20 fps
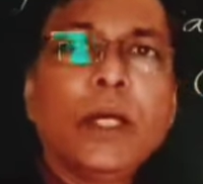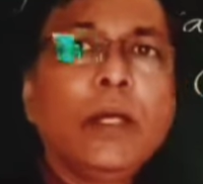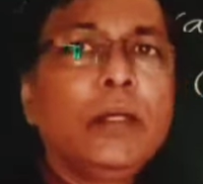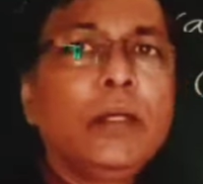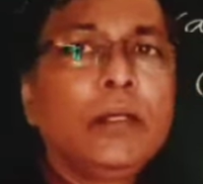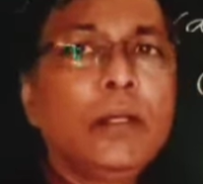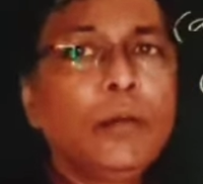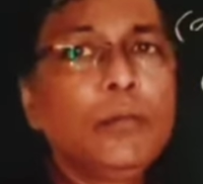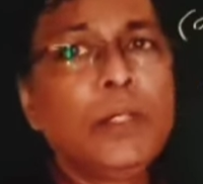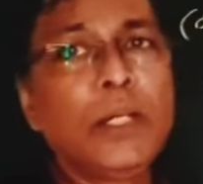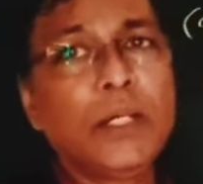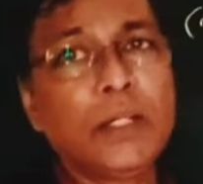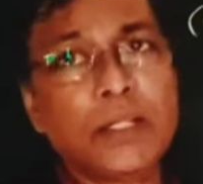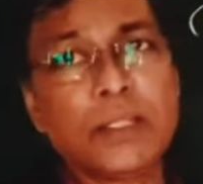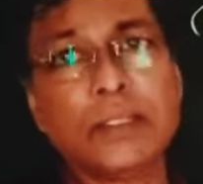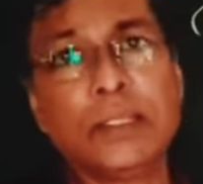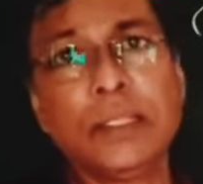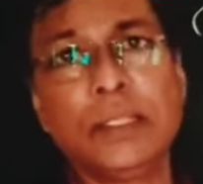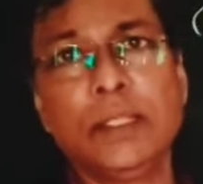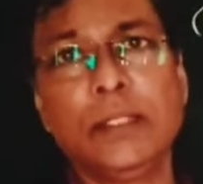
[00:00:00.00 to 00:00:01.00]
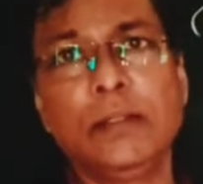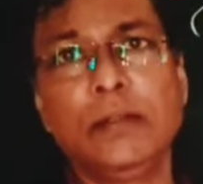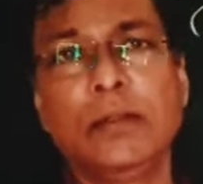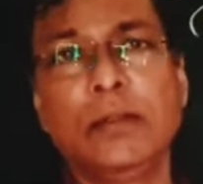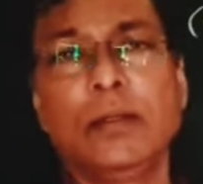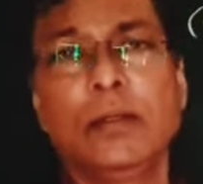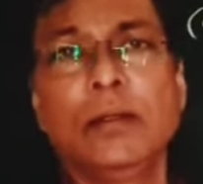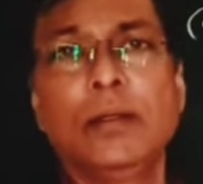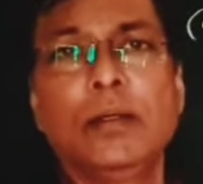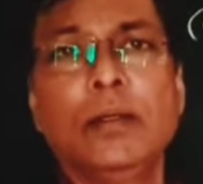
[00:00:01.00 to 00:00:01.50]
Now let us see
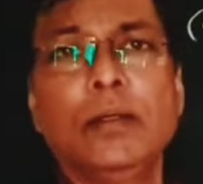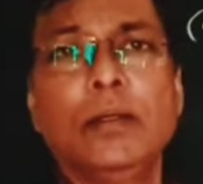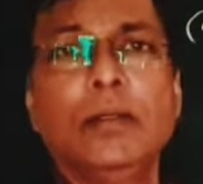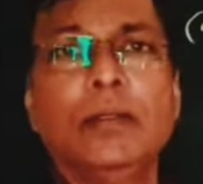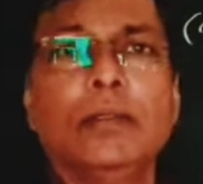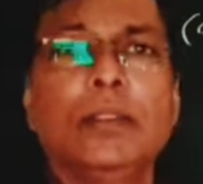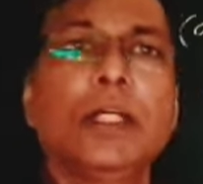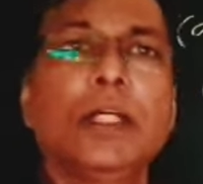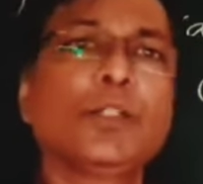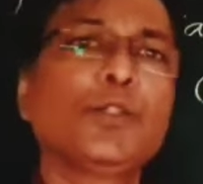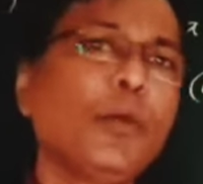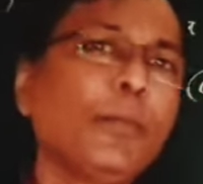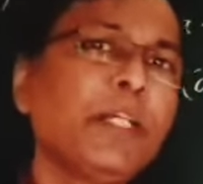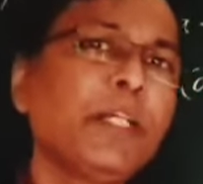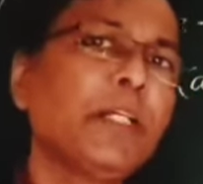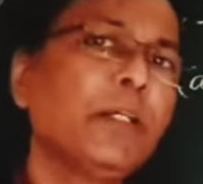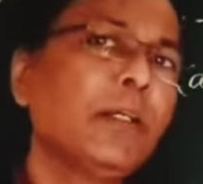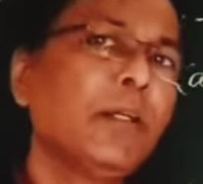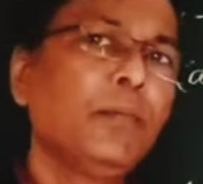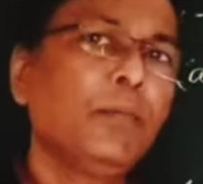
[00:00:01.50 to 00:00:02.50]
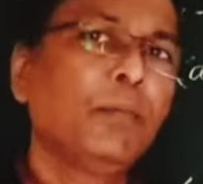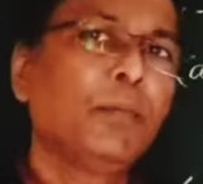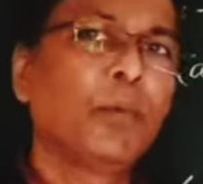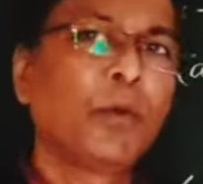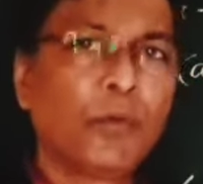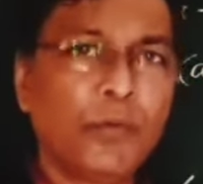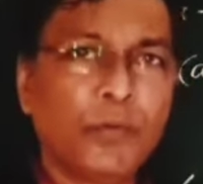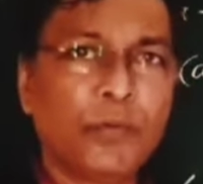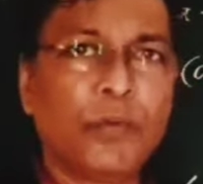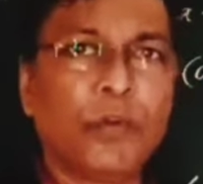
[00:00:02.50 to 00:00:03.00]
the geometrical
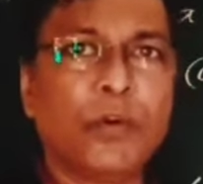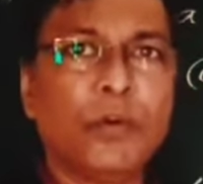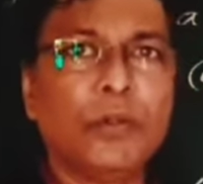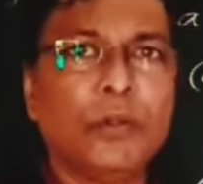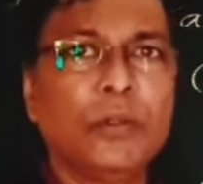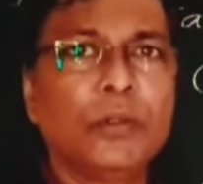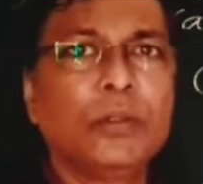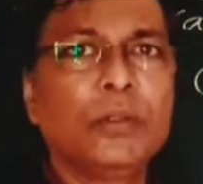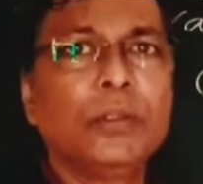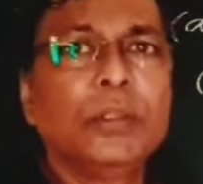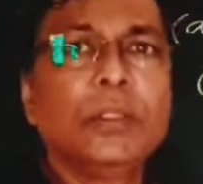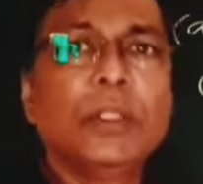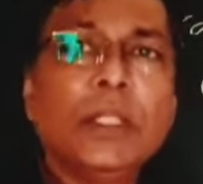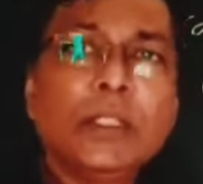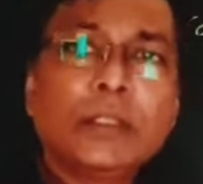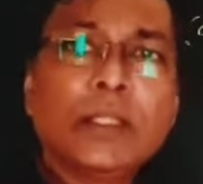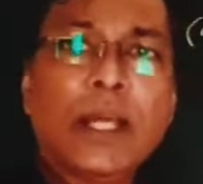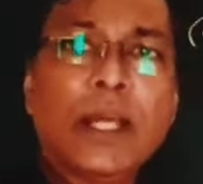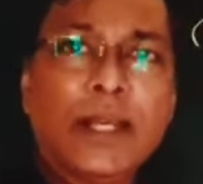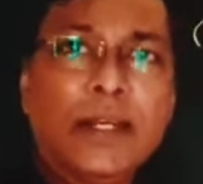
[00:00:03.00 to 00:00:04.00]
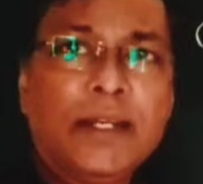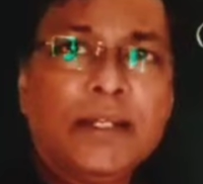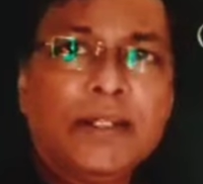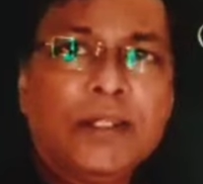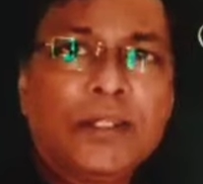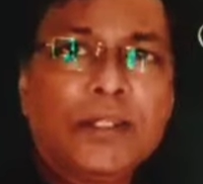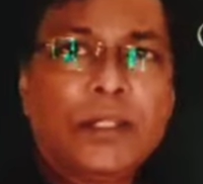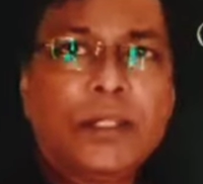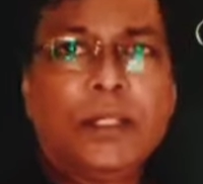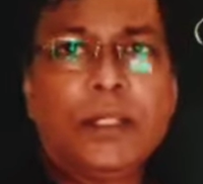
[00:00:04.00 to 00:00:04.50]
proof for this
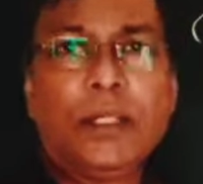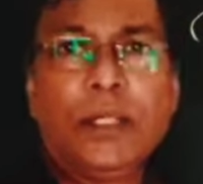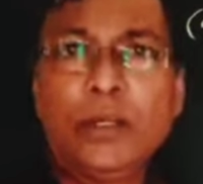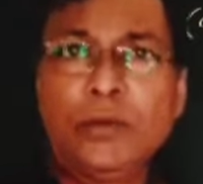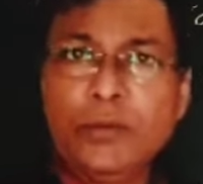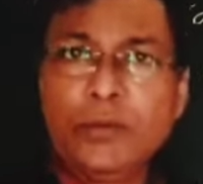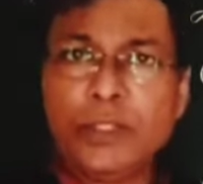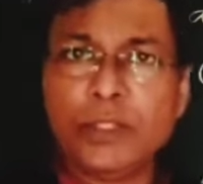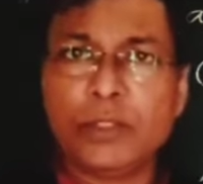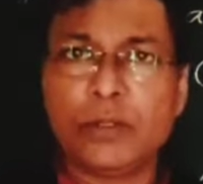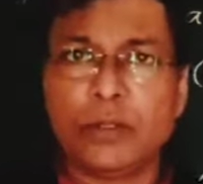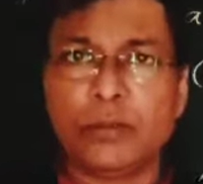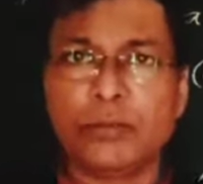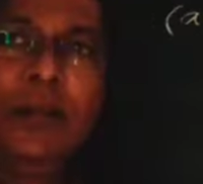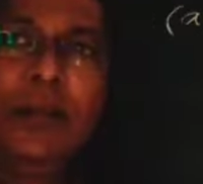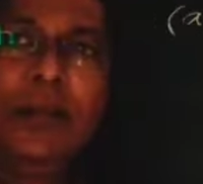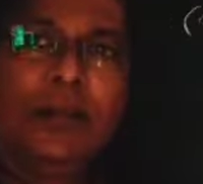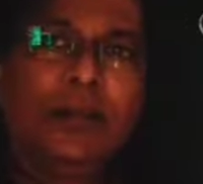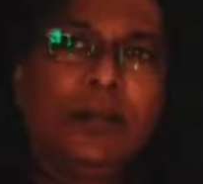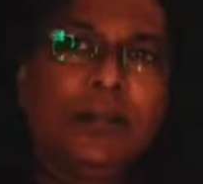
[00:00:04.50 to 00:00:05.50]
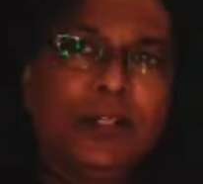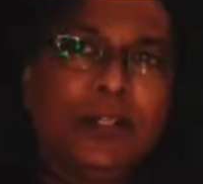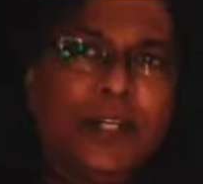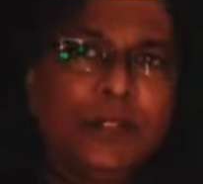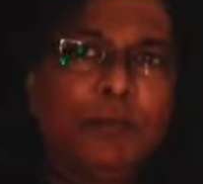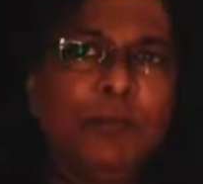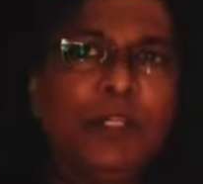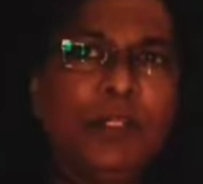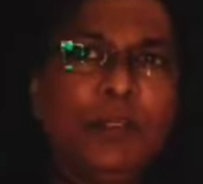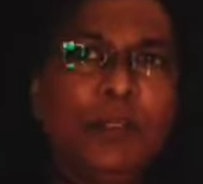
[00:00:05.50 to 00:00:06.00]
identity. Here we go. Let
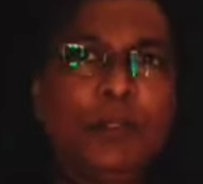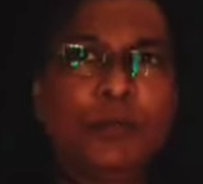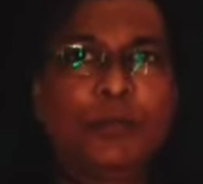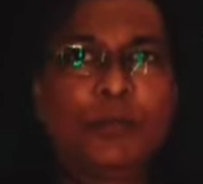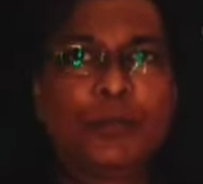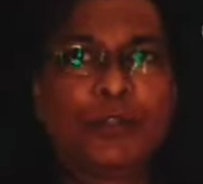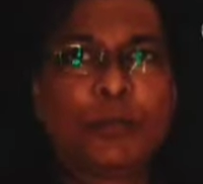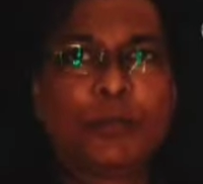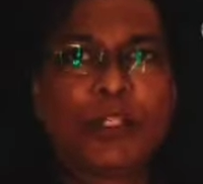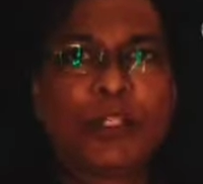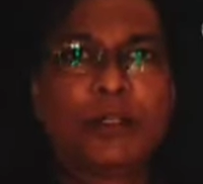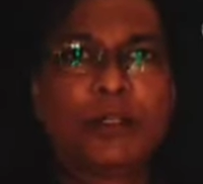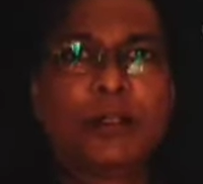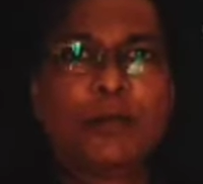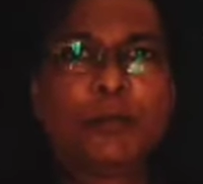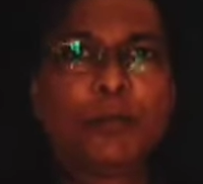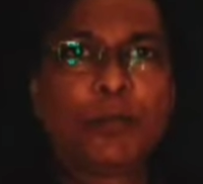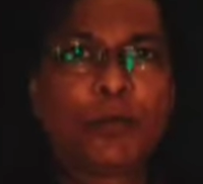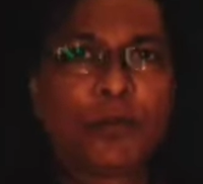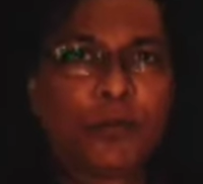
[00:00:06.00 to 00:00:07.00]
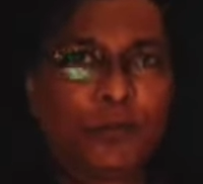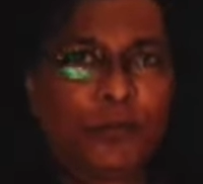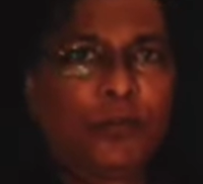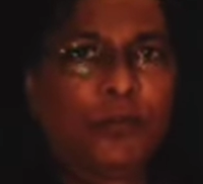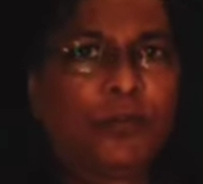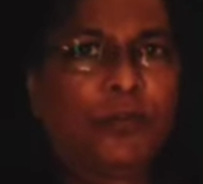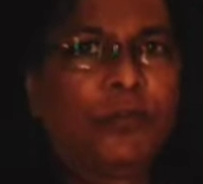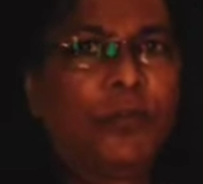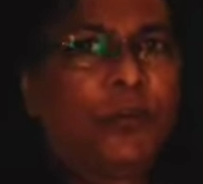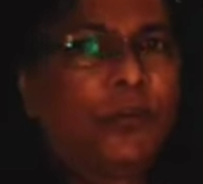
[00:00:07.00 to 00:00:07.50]
me give geometrical proof
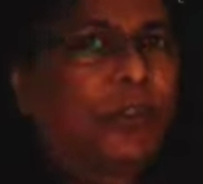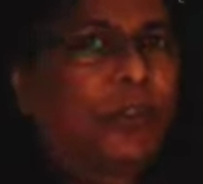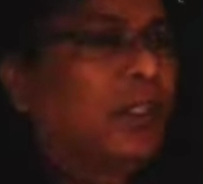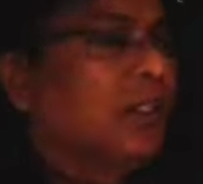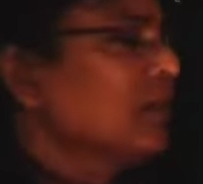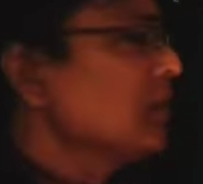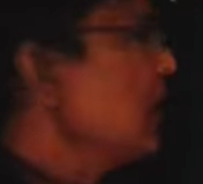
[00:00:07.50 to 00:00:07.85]
for this